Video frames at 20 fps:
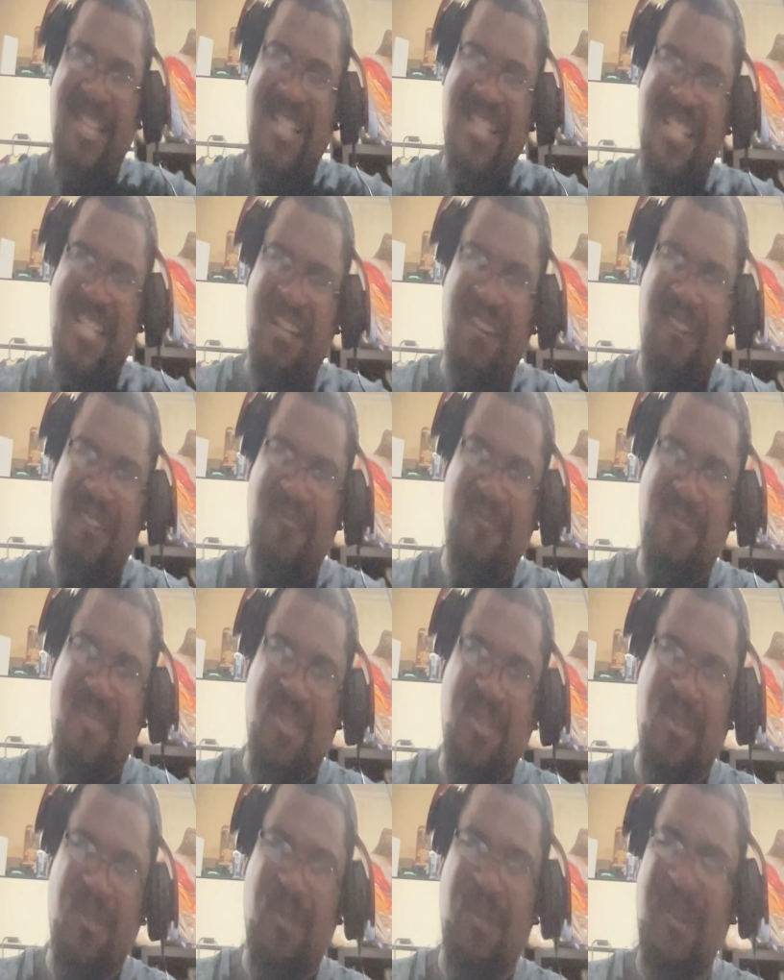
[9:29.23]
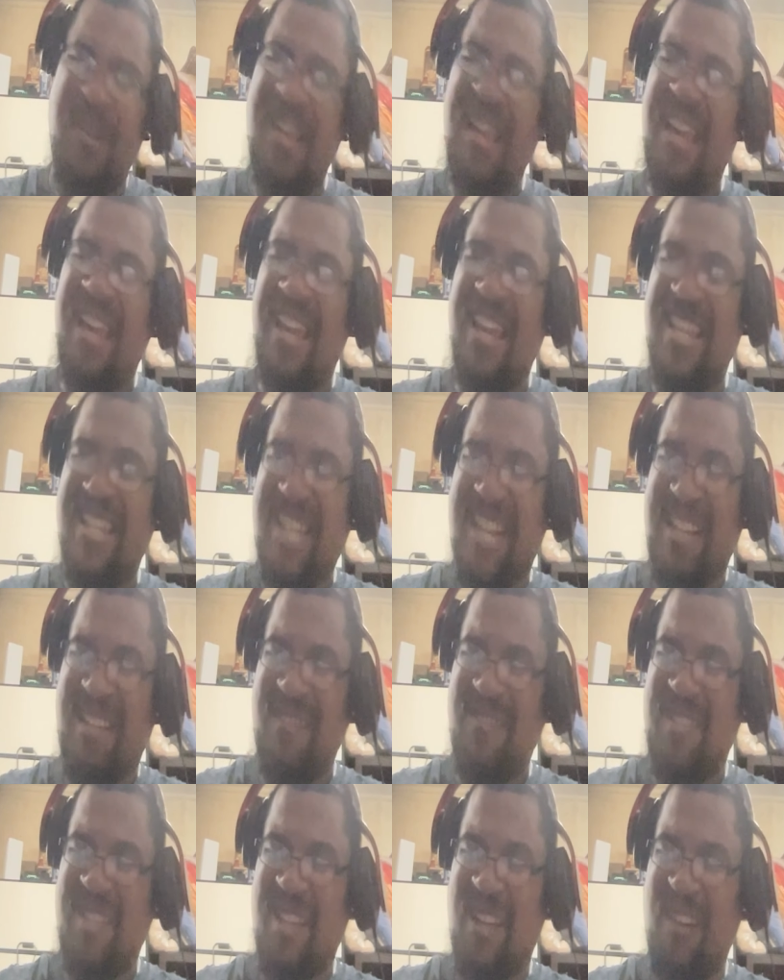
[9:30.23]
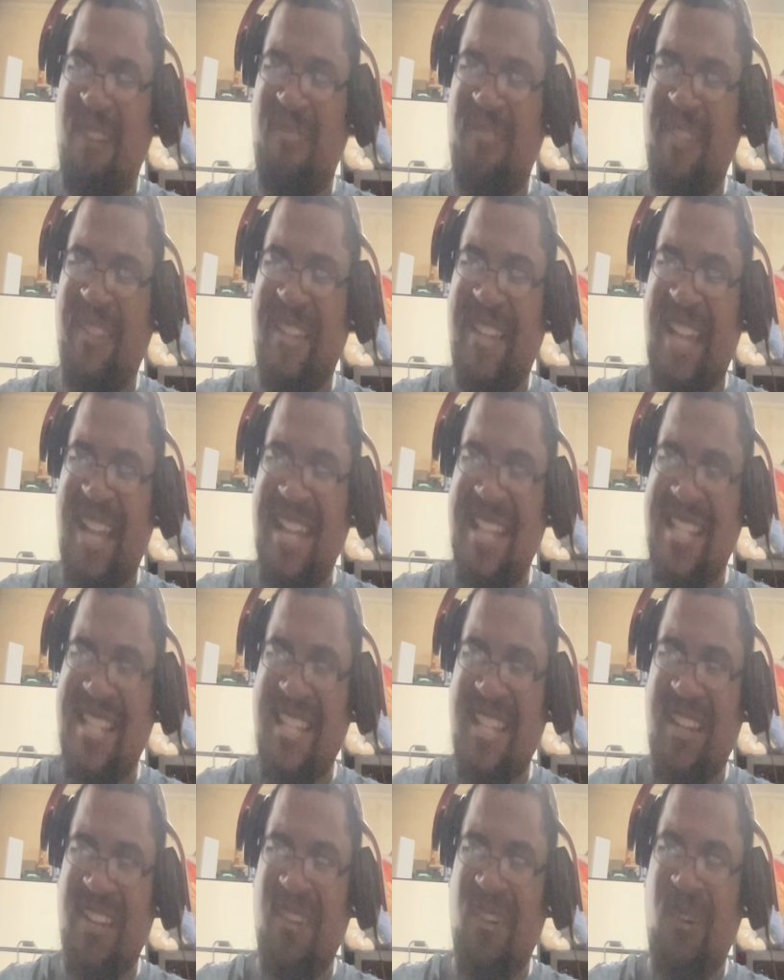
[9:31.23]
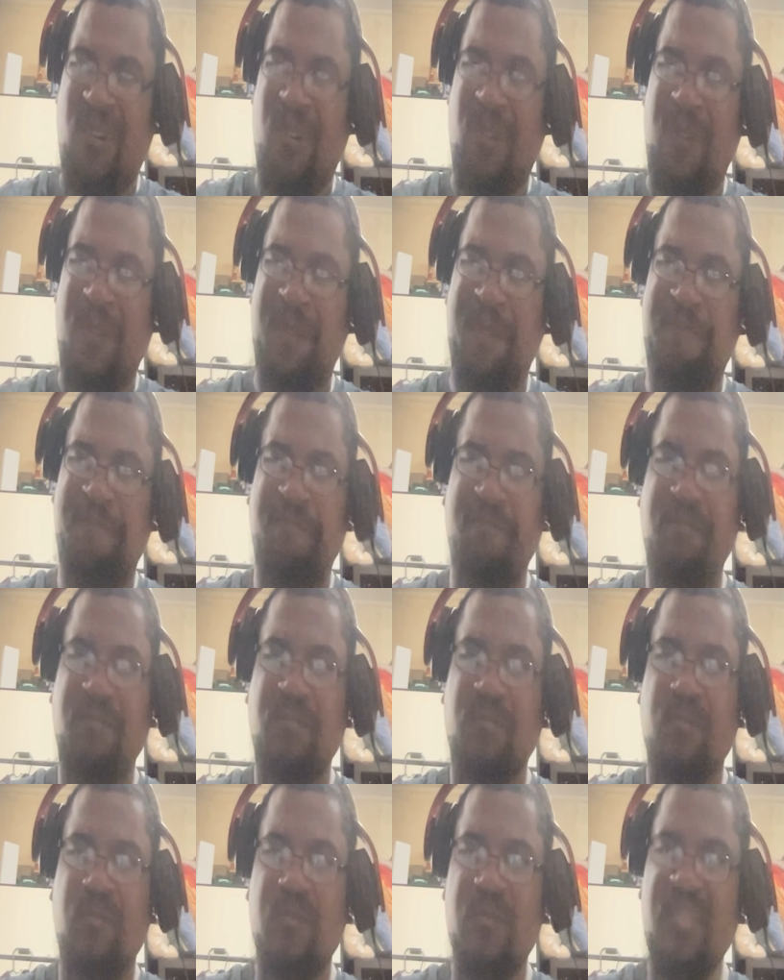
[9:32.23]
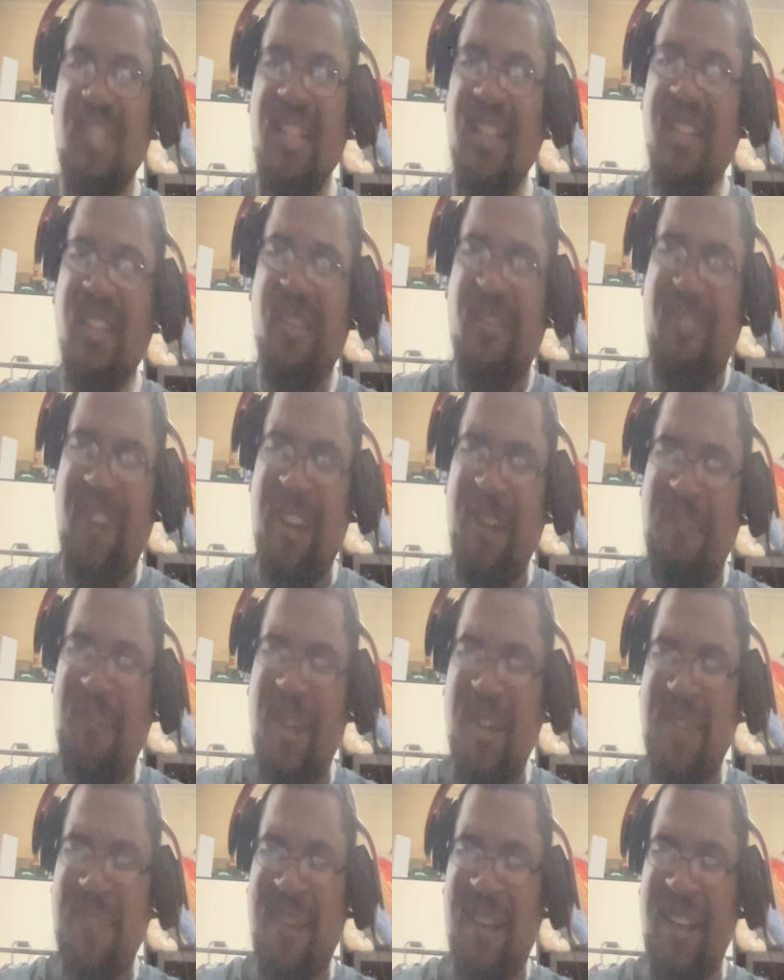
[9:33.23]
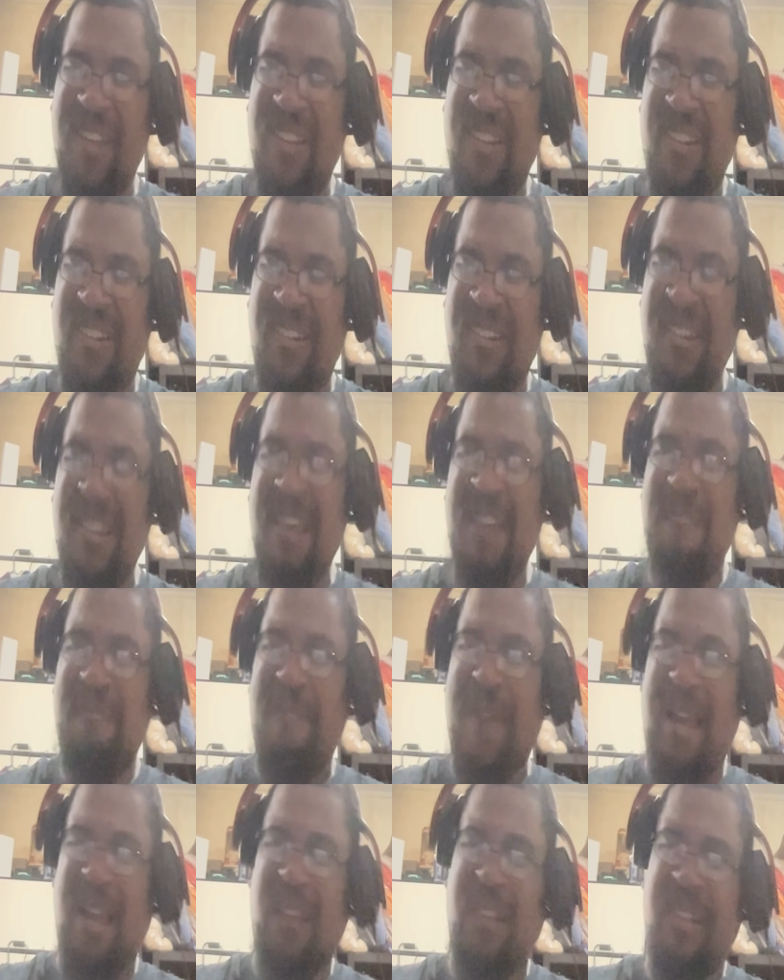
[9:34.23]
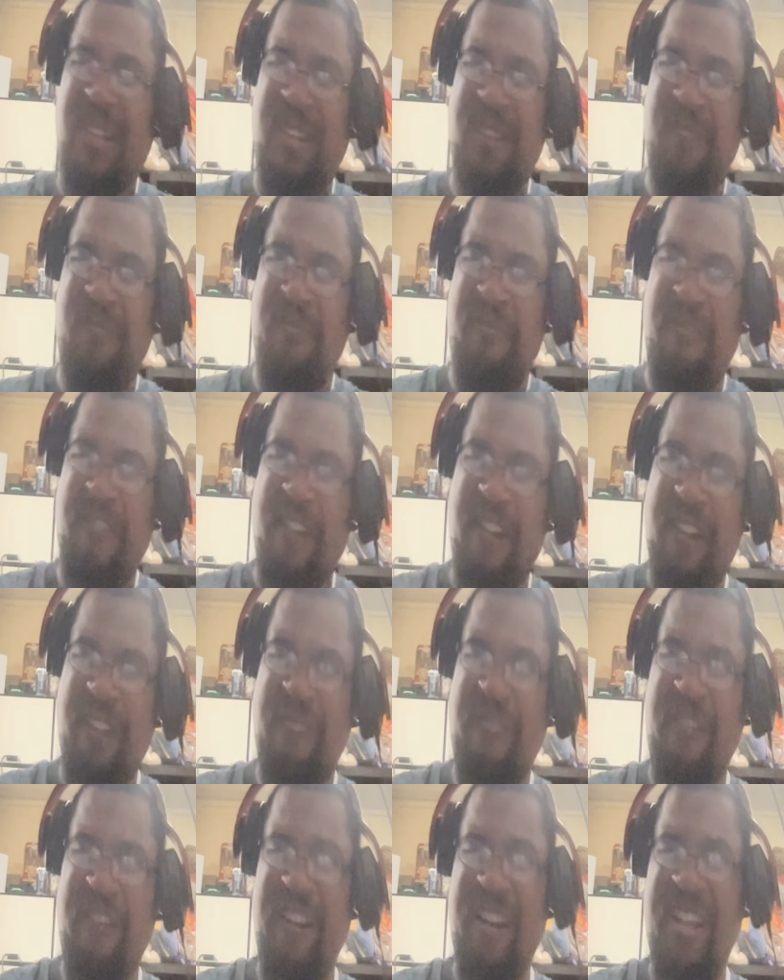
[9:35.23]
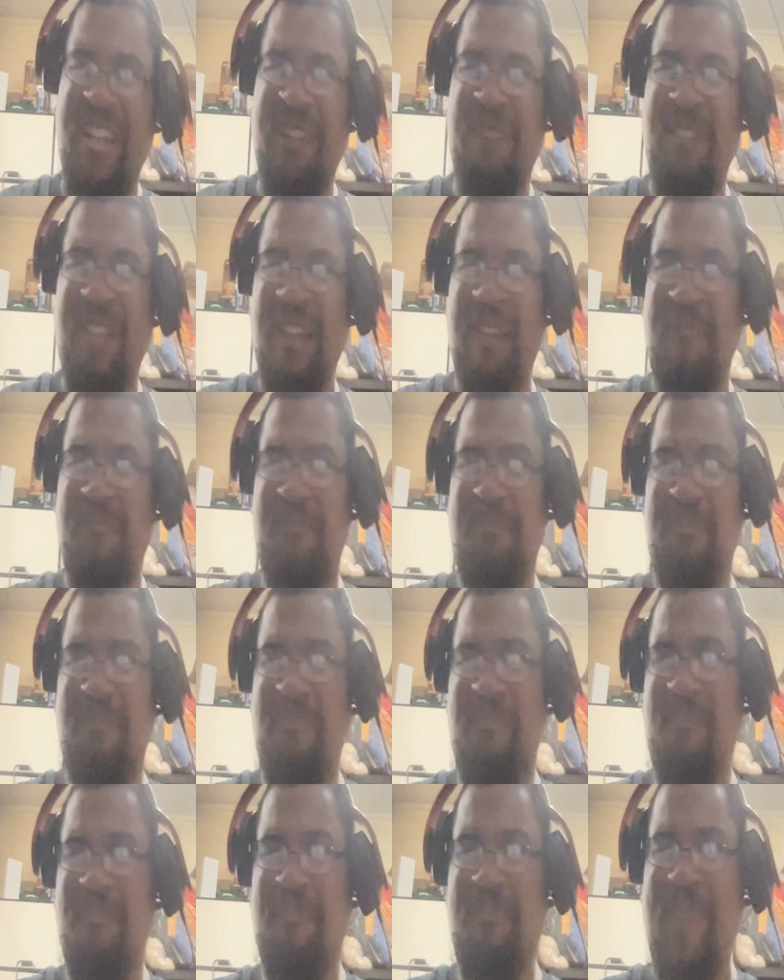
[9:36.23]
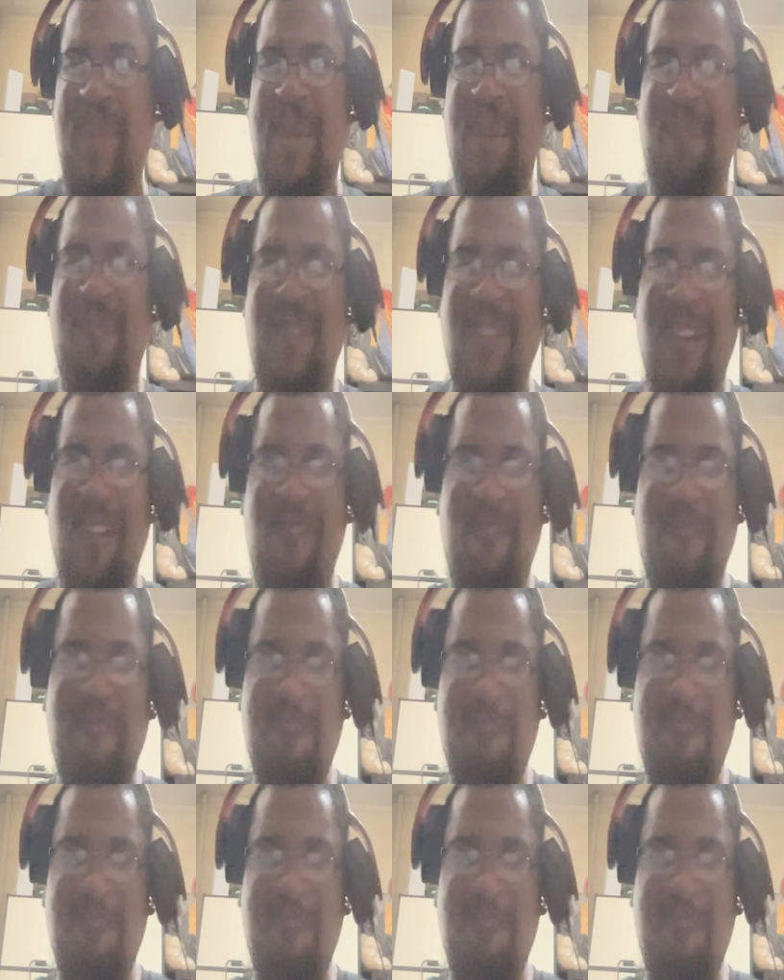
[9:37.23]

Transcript: serum to inject himself, and that's the final boss battle. You battle a very, very beefed up